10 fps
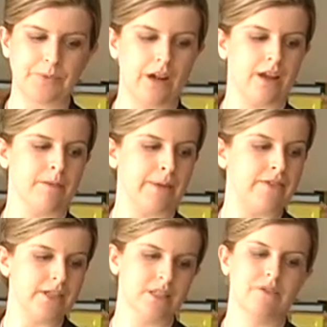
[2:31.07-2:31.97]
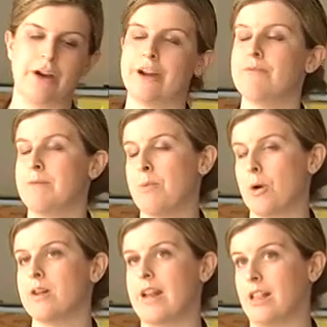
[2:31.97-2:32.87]
and this is a very
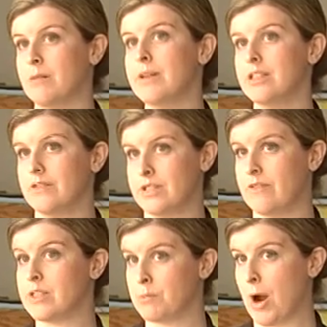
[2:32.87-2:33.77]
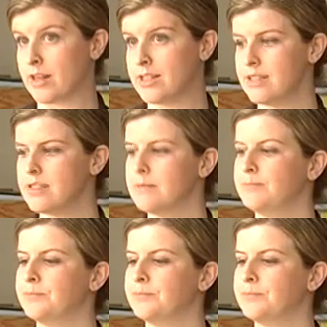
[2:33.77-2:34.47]
important element of Stephen's practice,